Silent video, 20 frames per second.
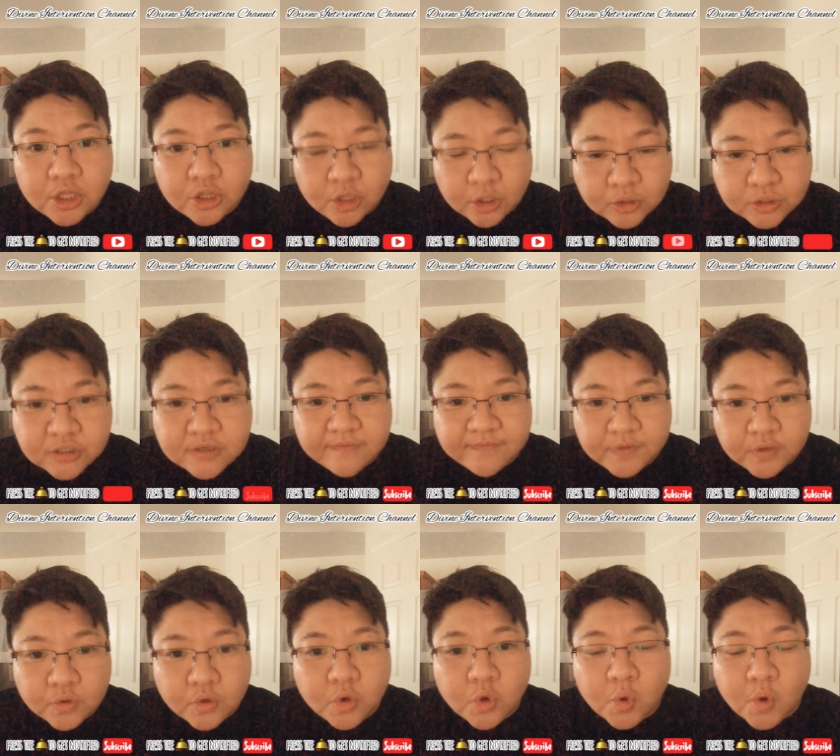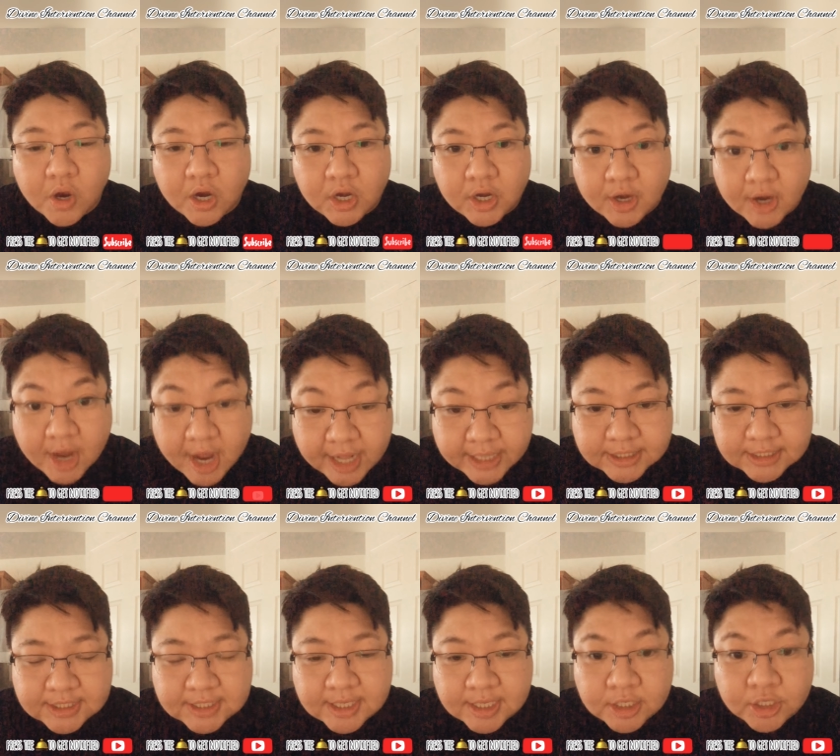Those of you who are
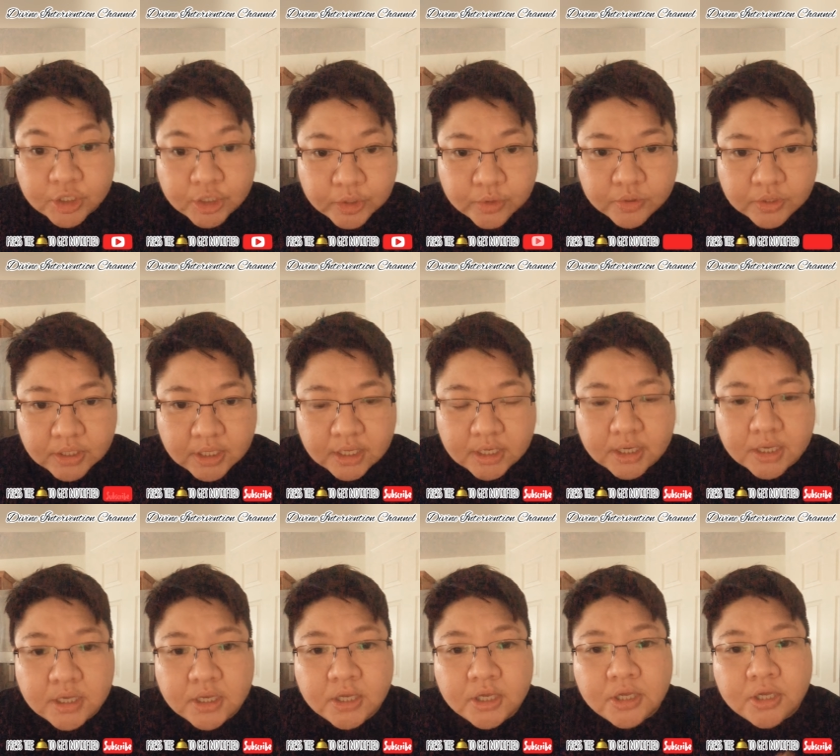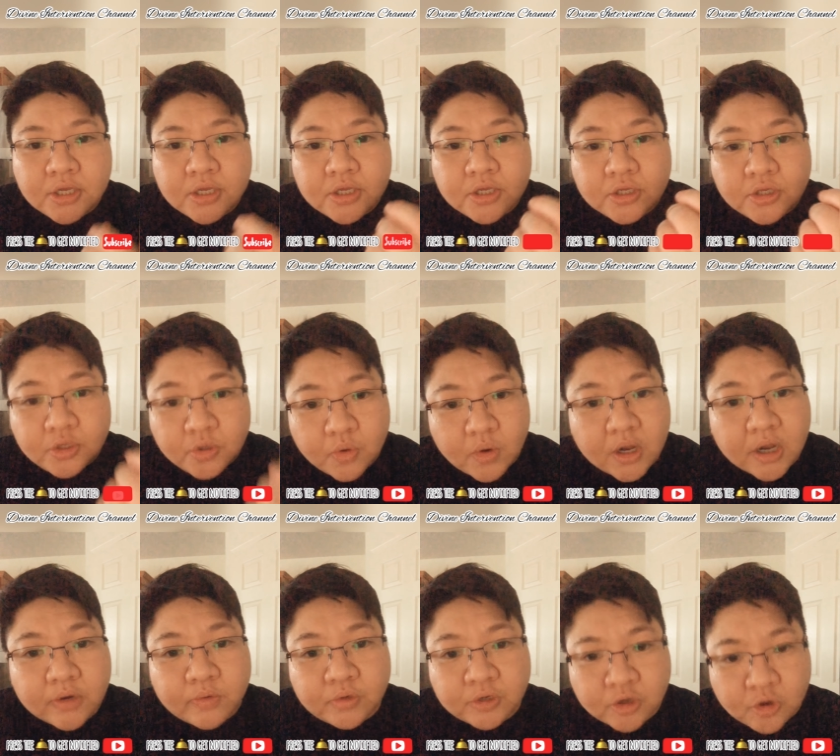not in union, you
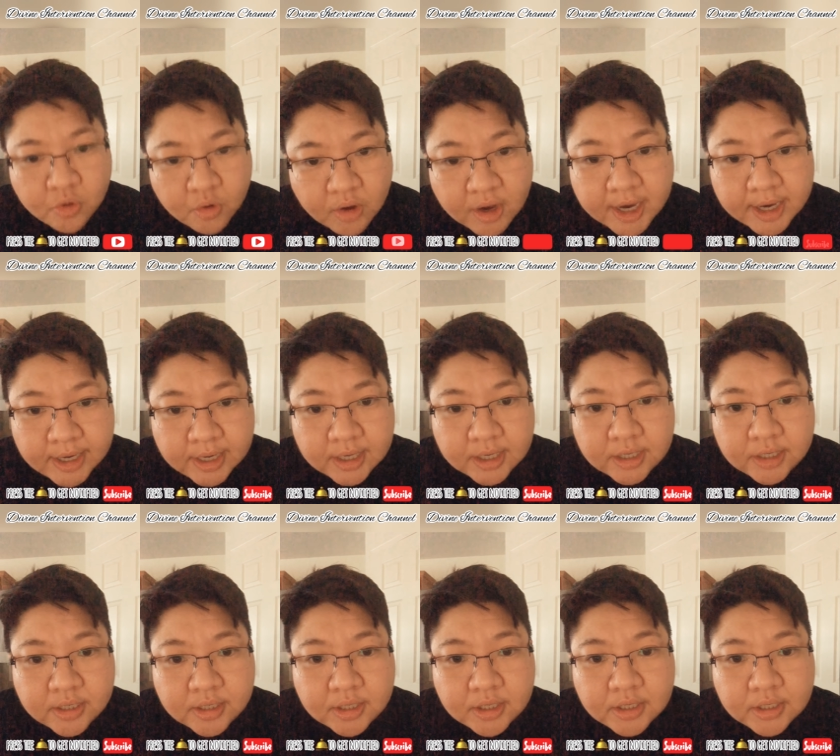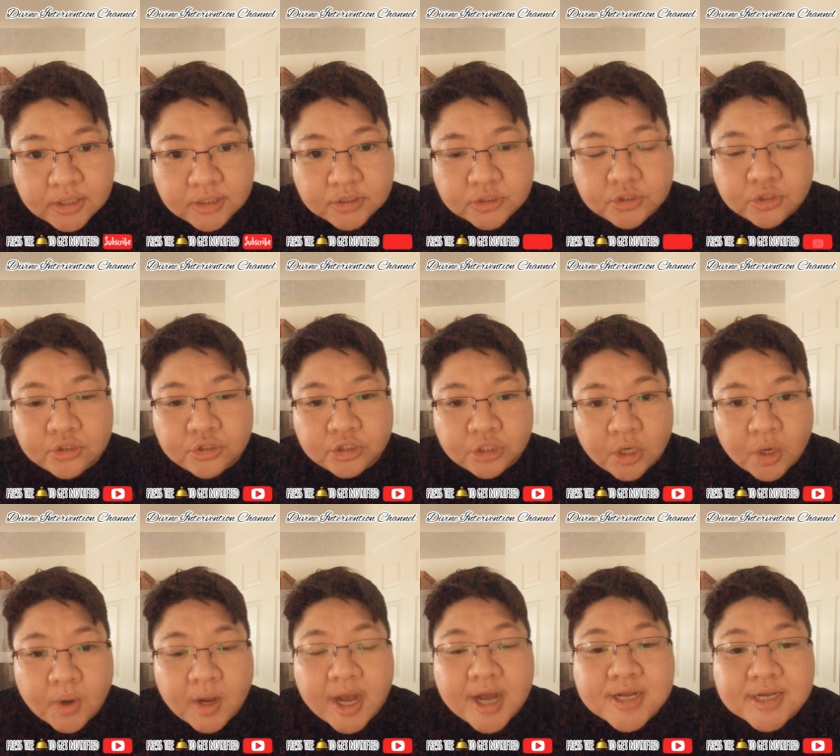are required to
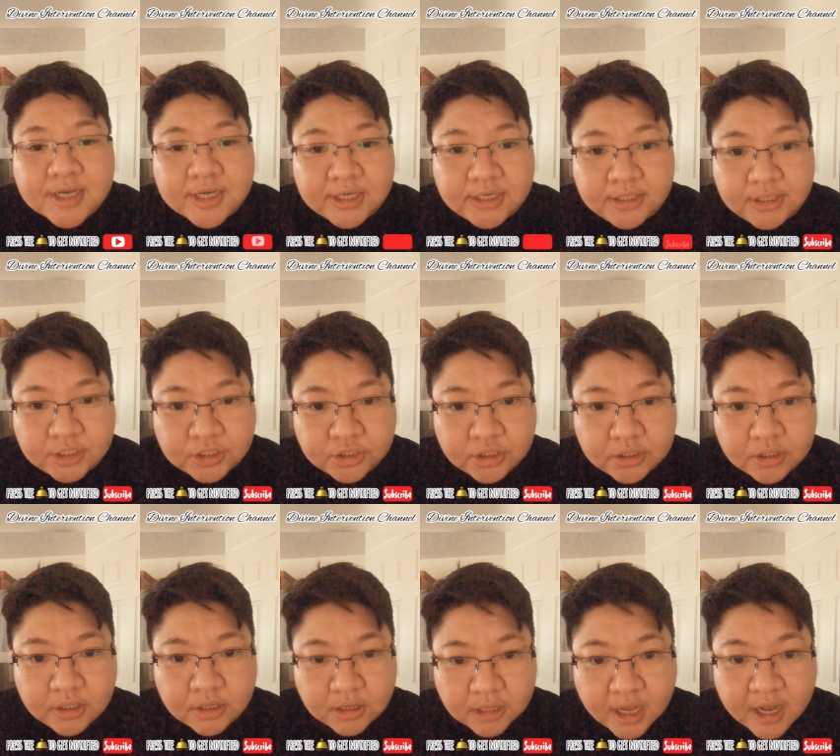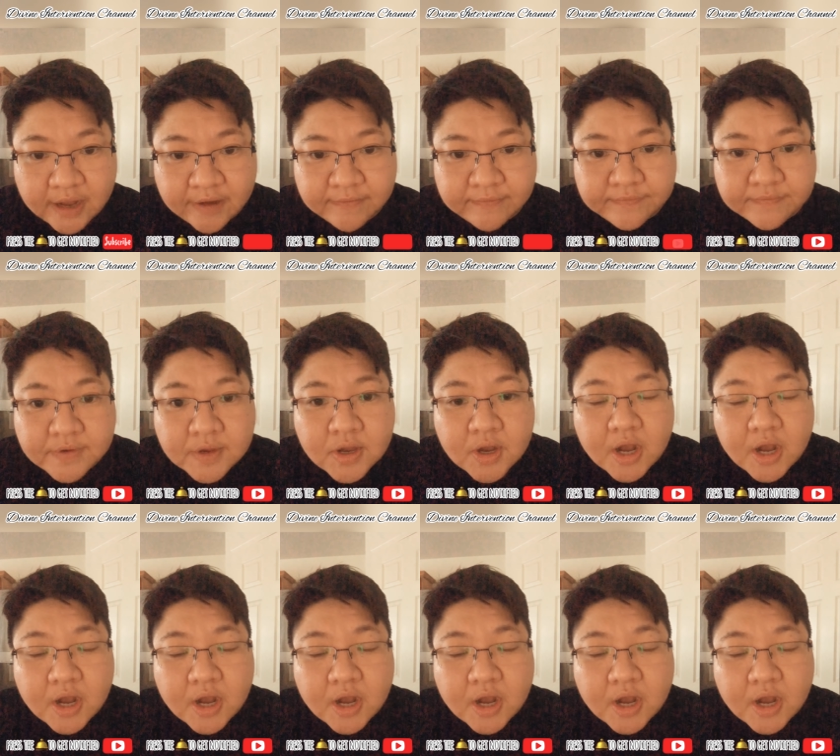show unconditional love,